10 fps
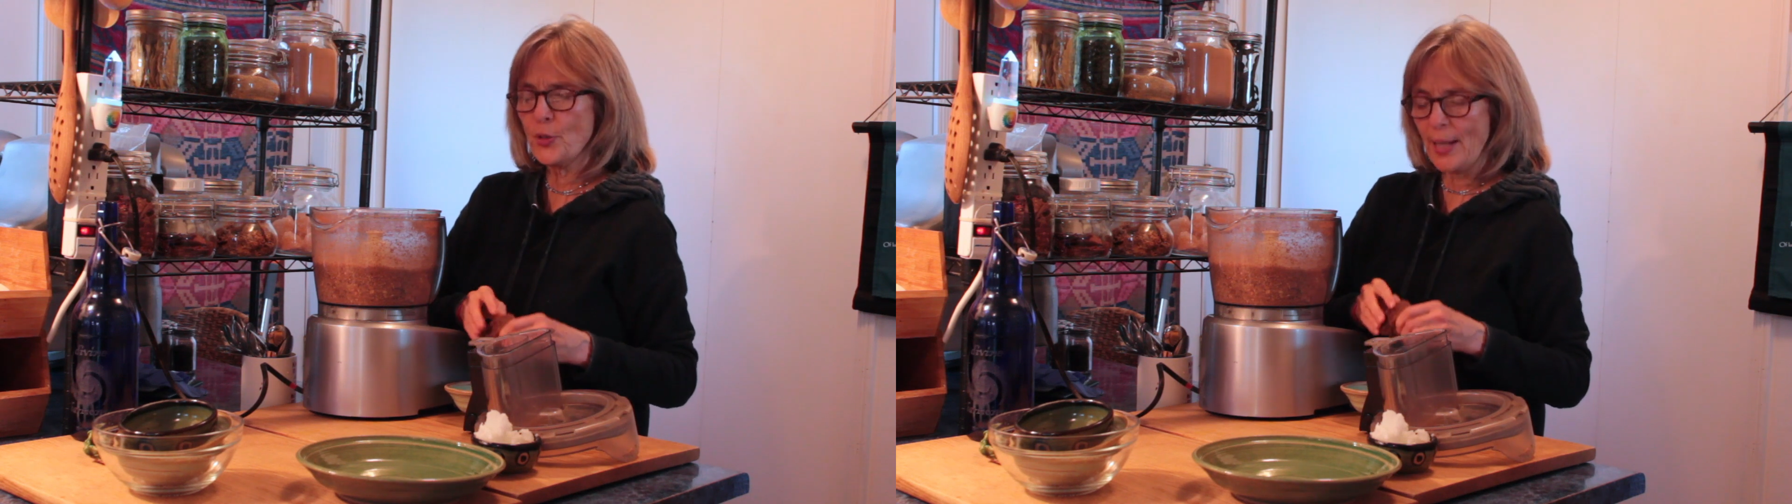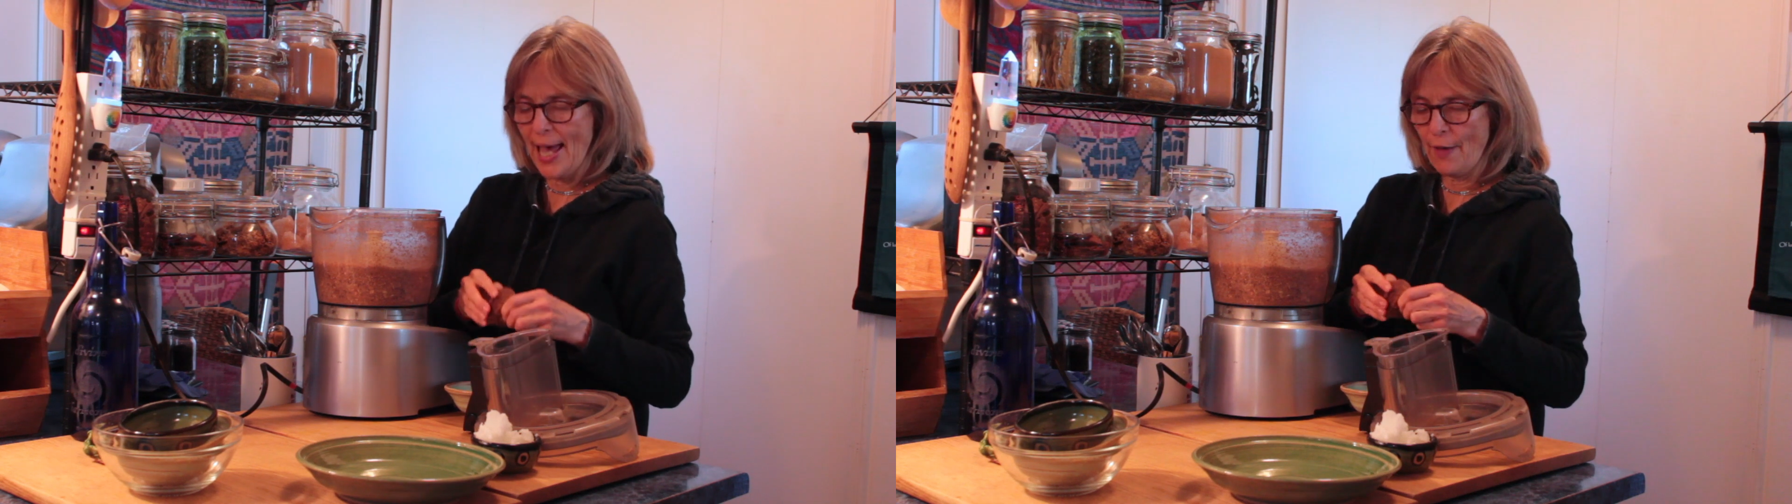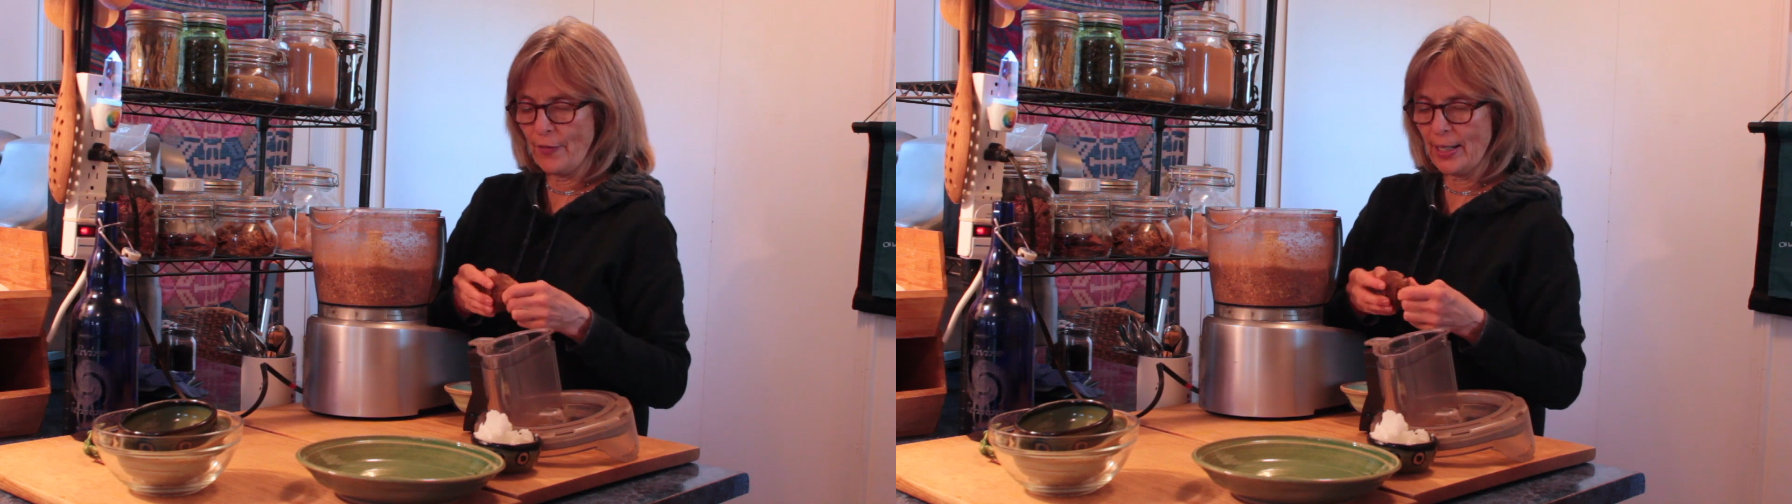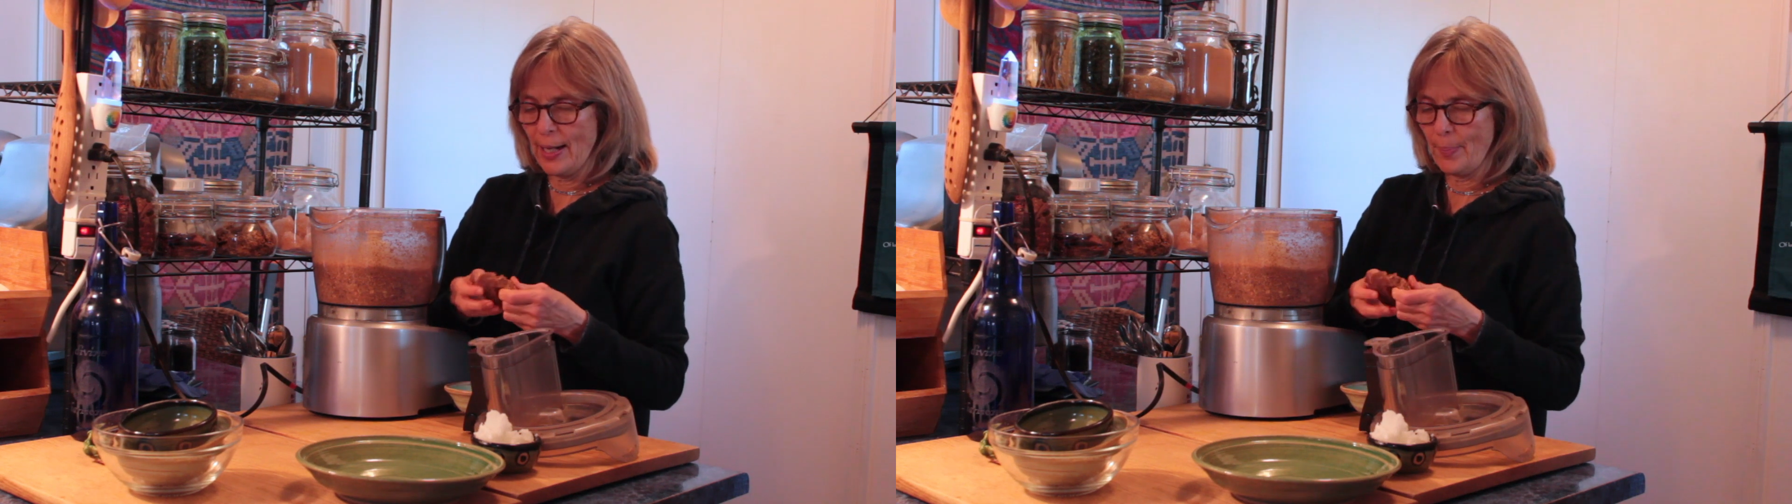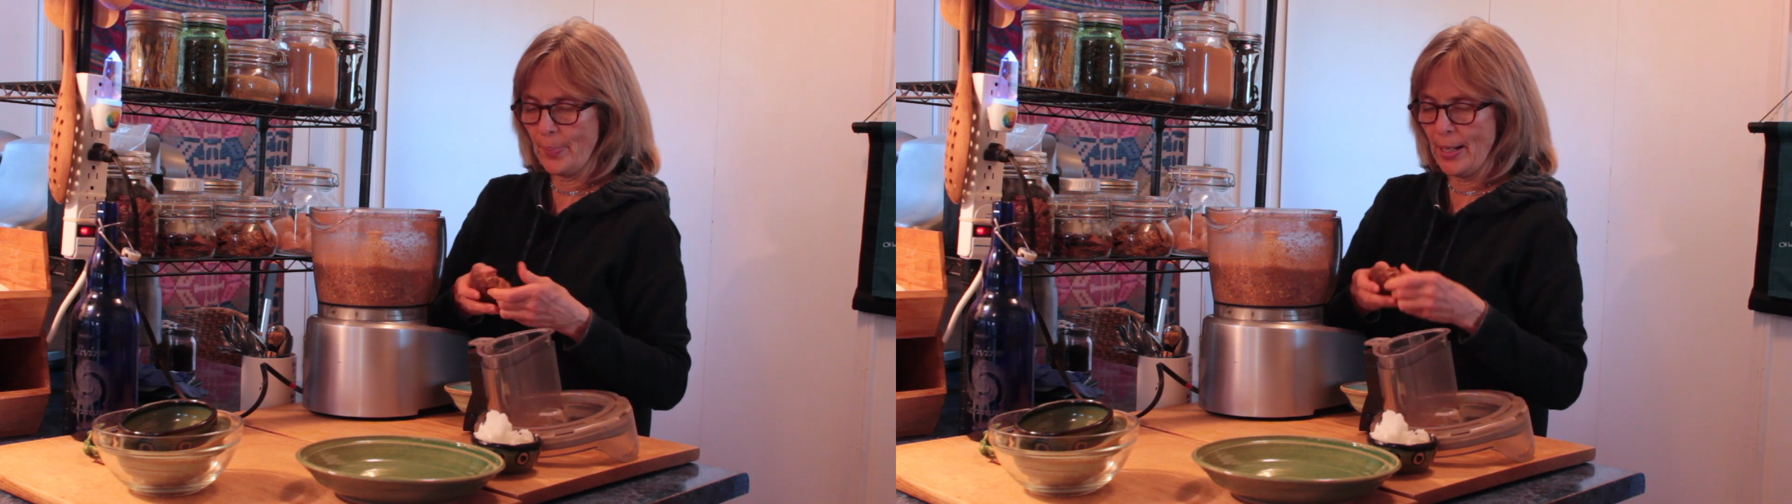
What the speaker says: to a 1/2 a cup